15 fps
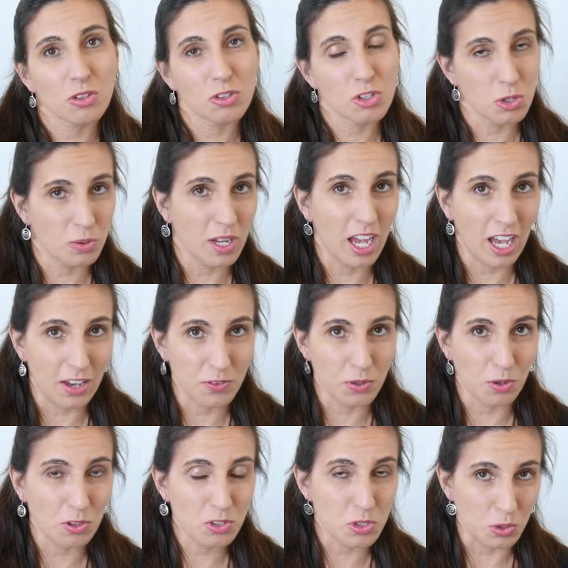
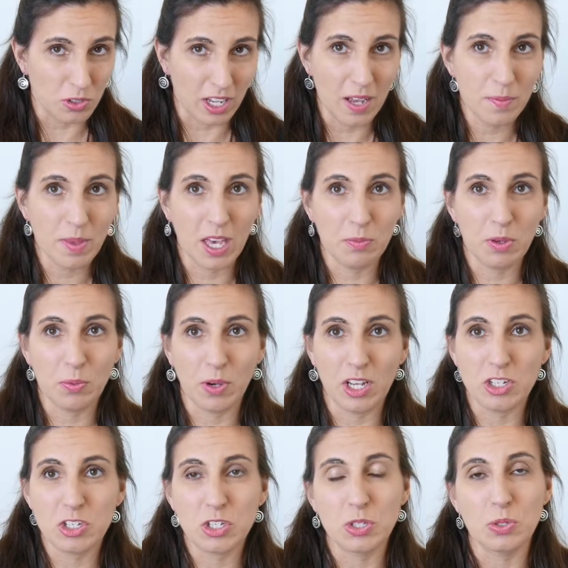2.5-year-old daughter, and we
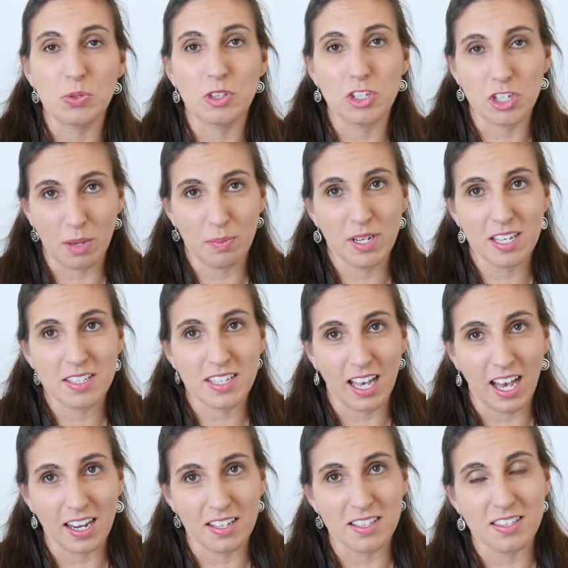went to the Japanese
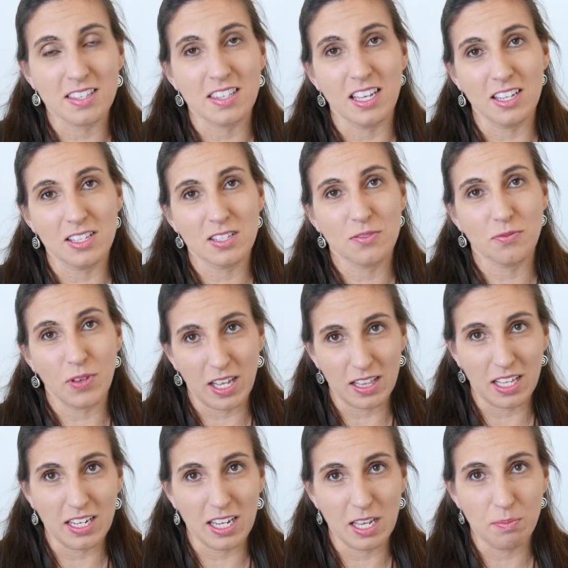gardens that's
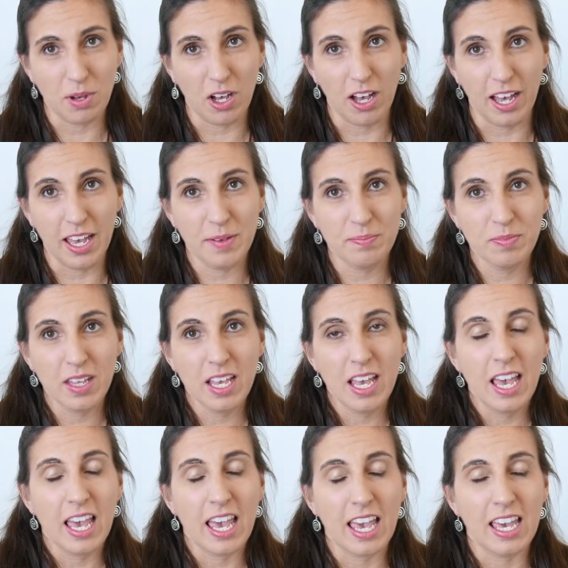fairly nearby,
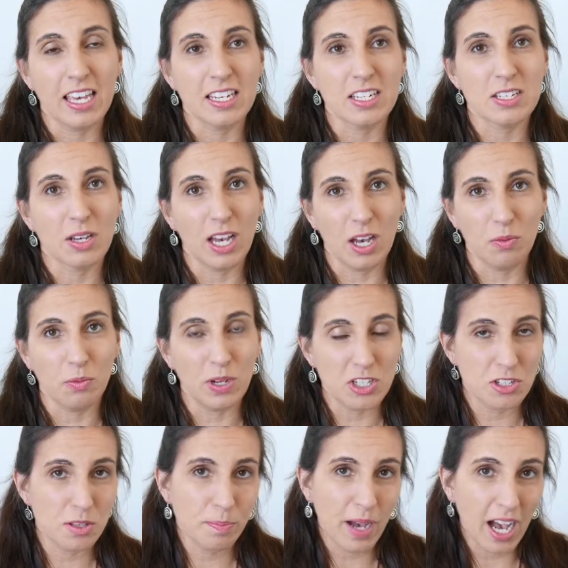and went
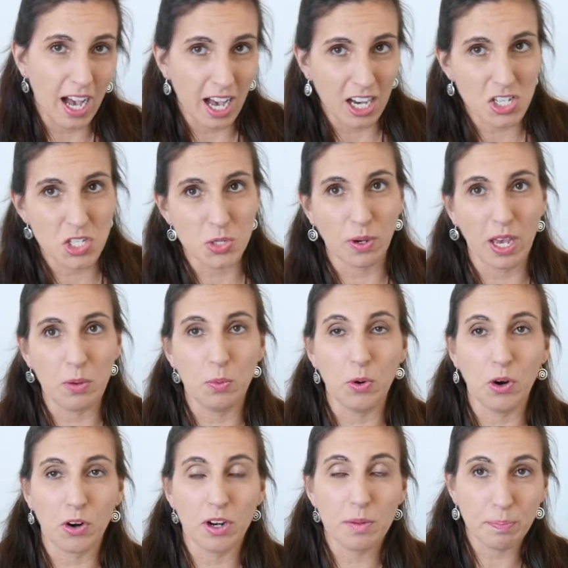to the park. So I
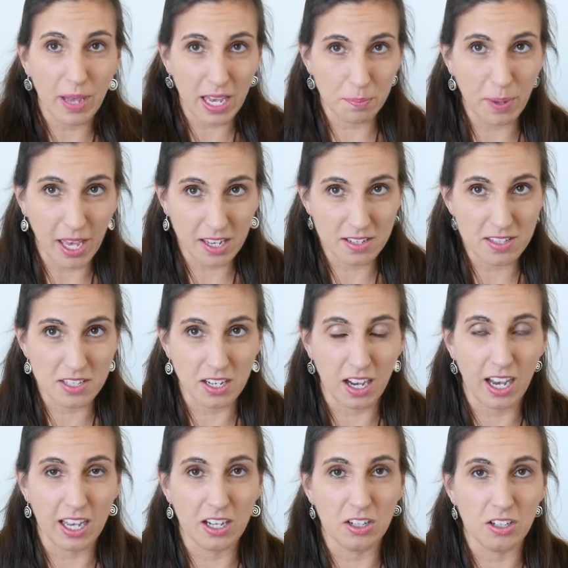wore it backpack
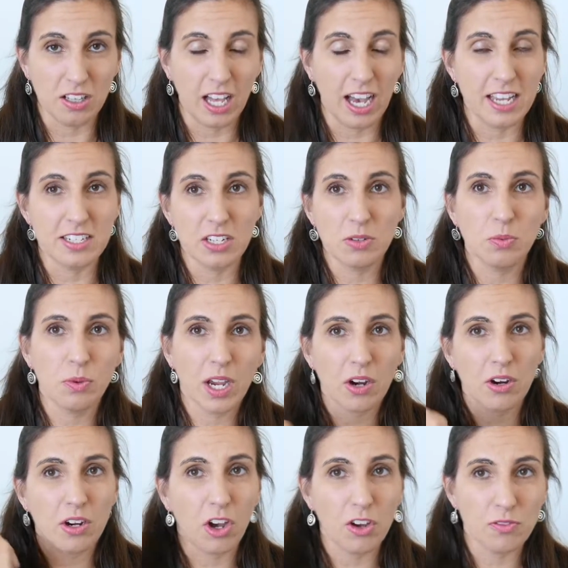style. I didn't
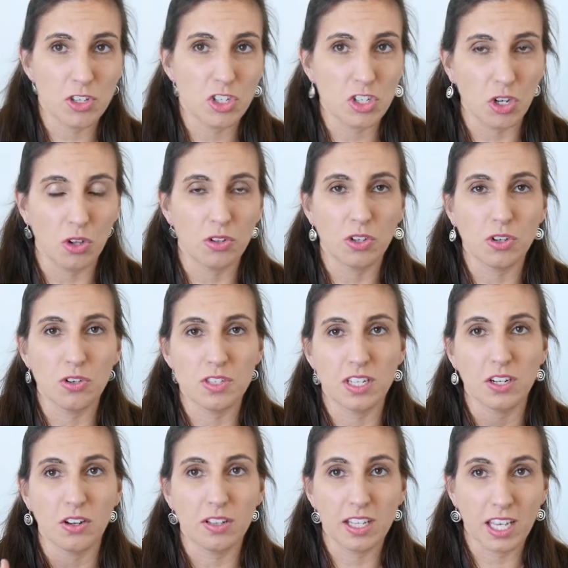wear it over the shoulder because
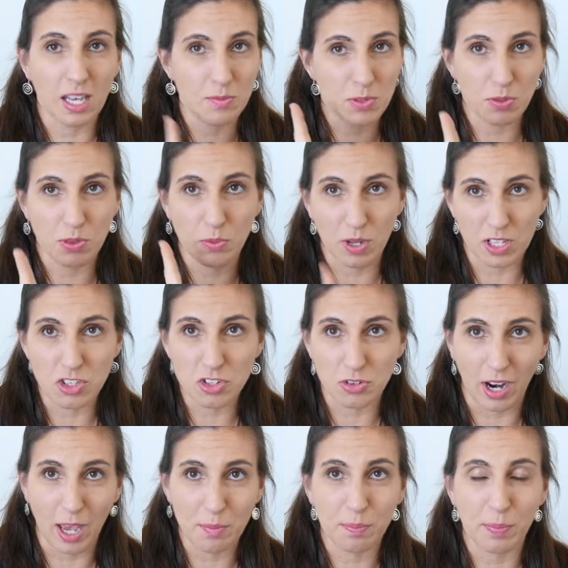it only comes with one
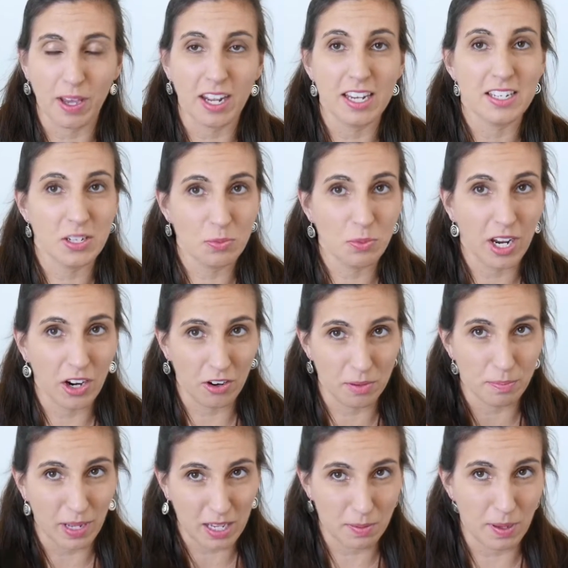strap, but I did wear
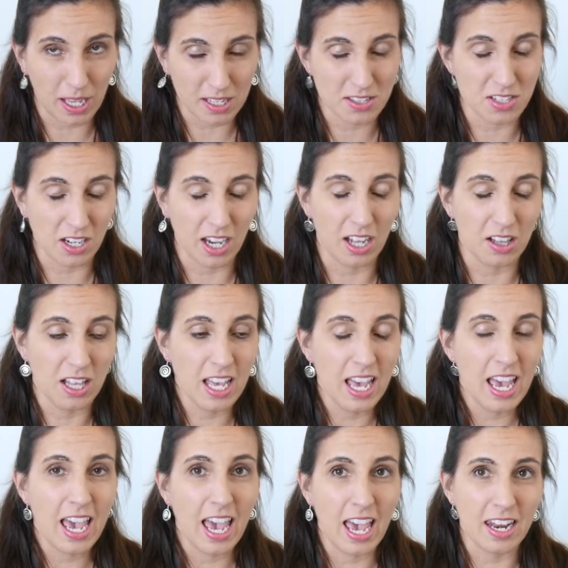it backpack style,
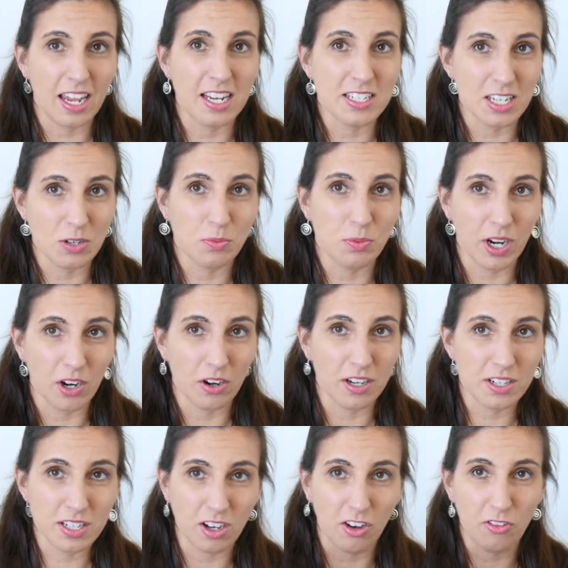and I did wear
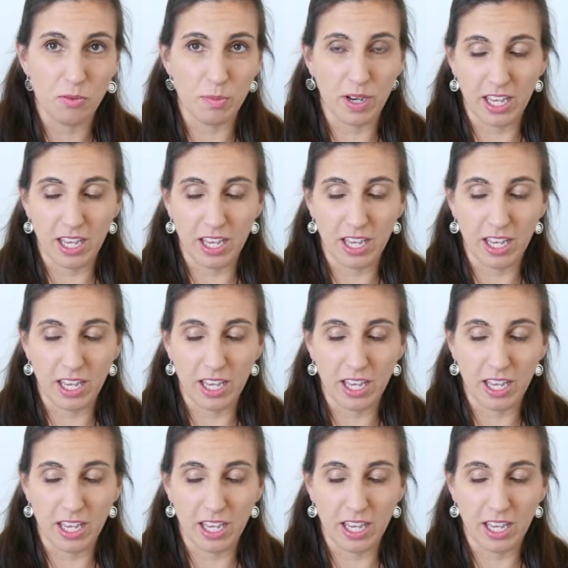it over